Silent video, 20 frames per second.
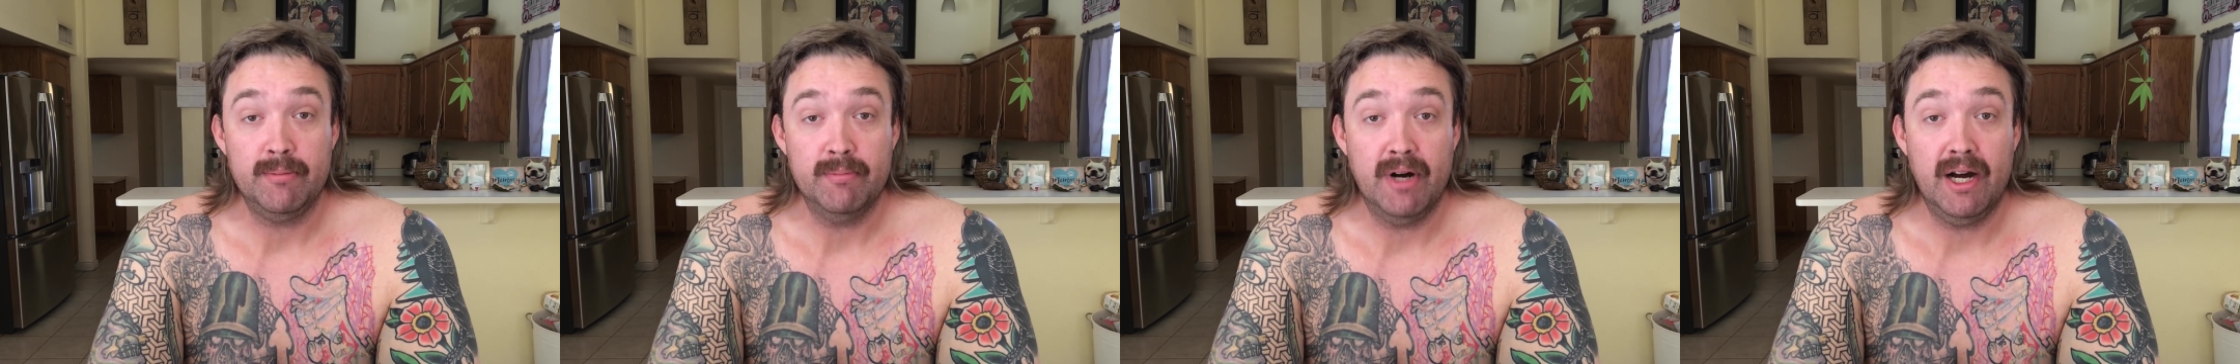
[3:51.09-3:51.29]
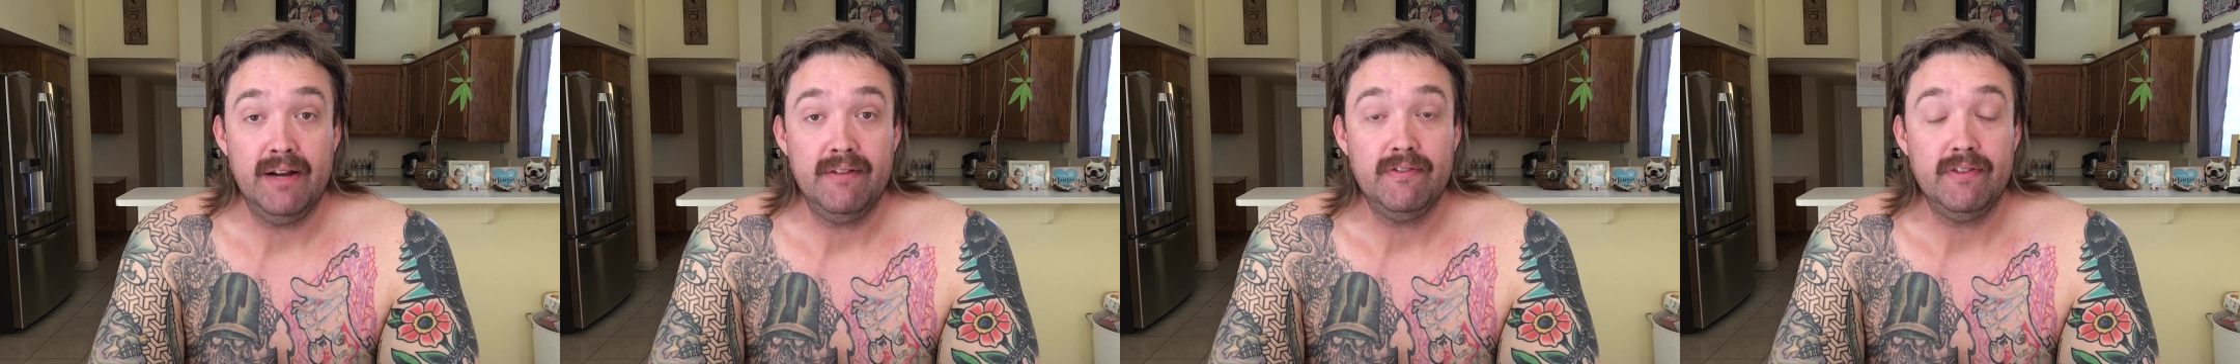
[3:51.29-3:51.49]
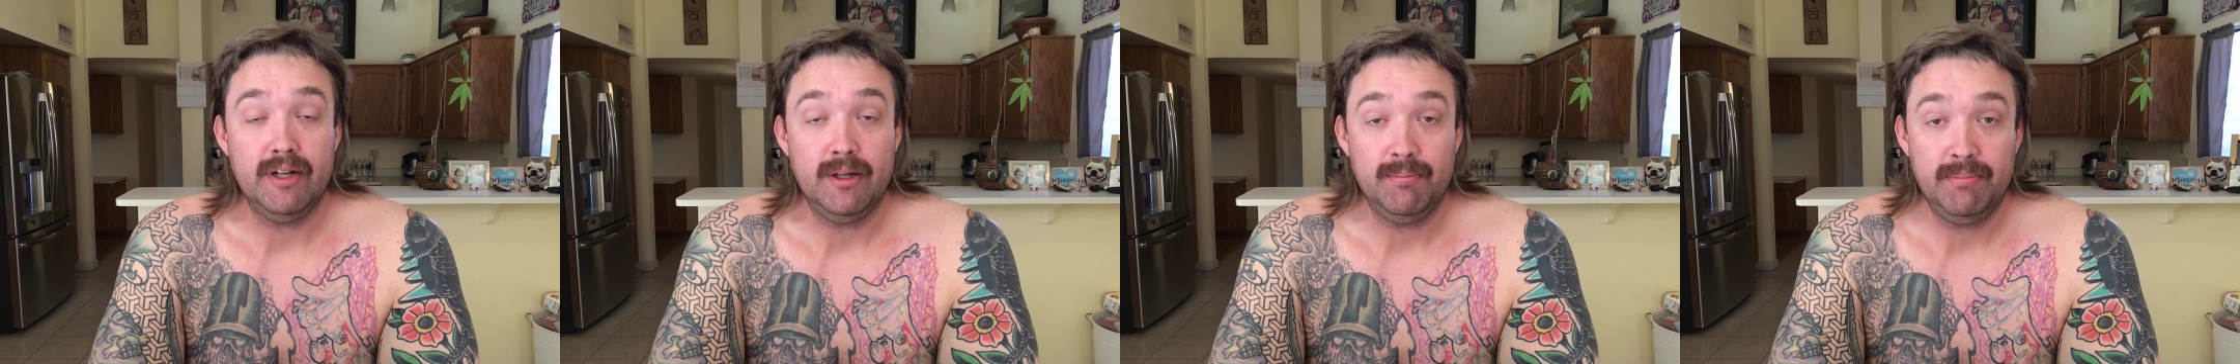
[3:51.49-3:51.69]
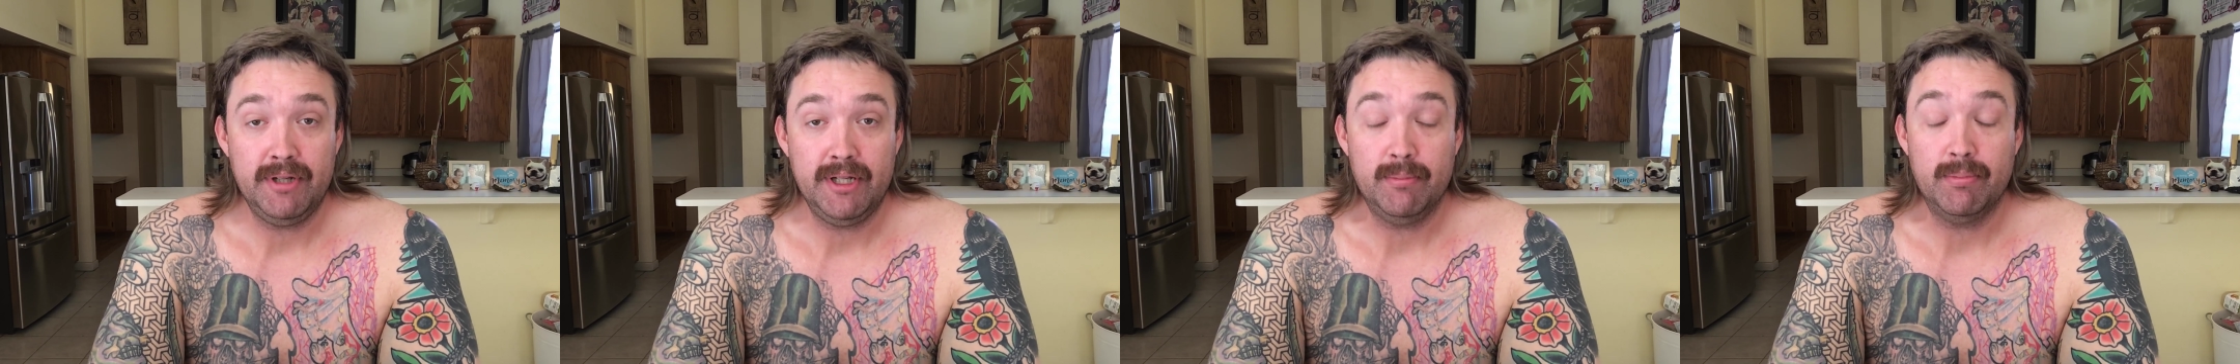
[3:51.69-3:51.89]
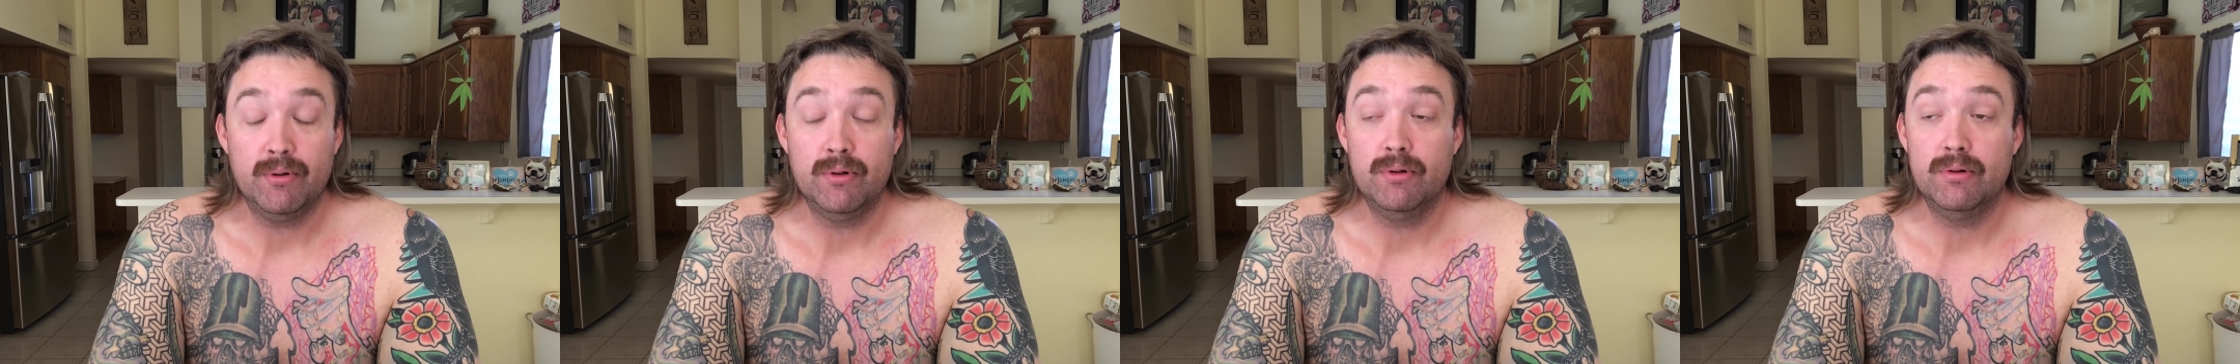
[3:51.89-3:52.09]
my feet,
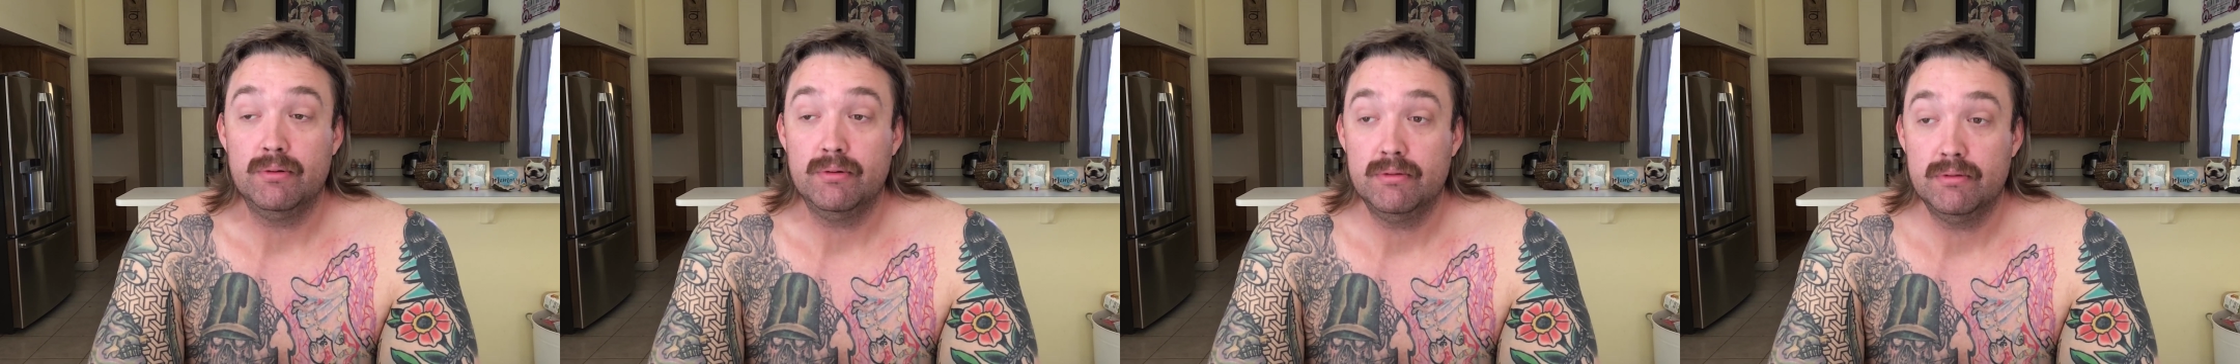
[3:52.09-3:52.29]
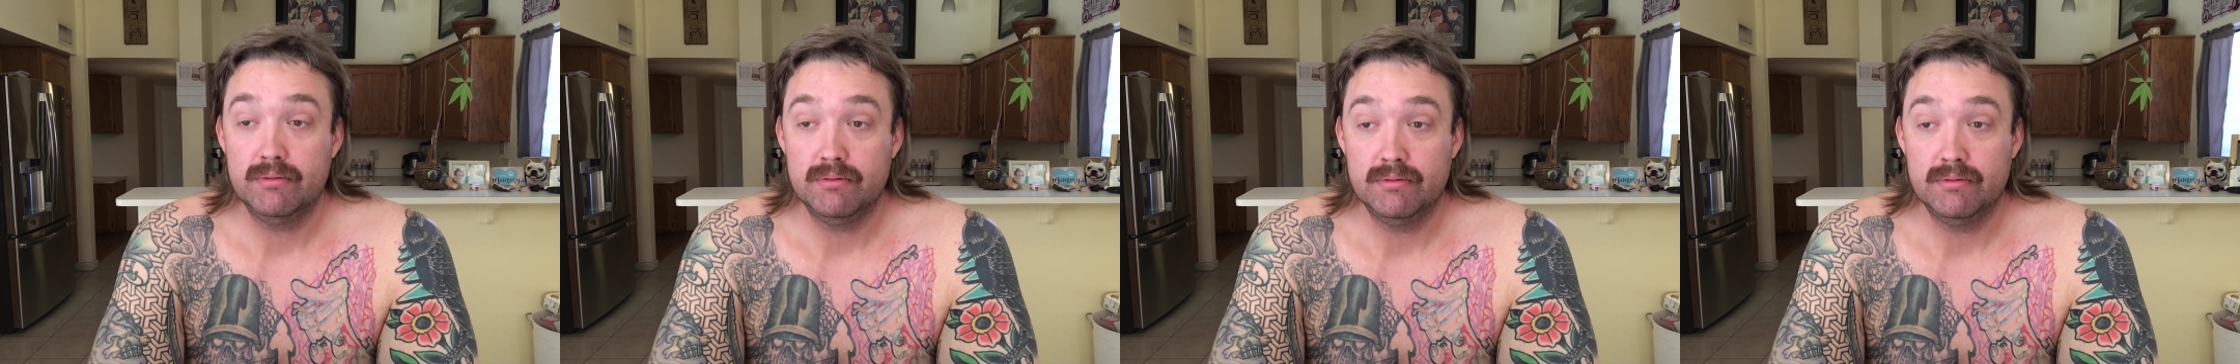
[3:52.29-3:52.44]
people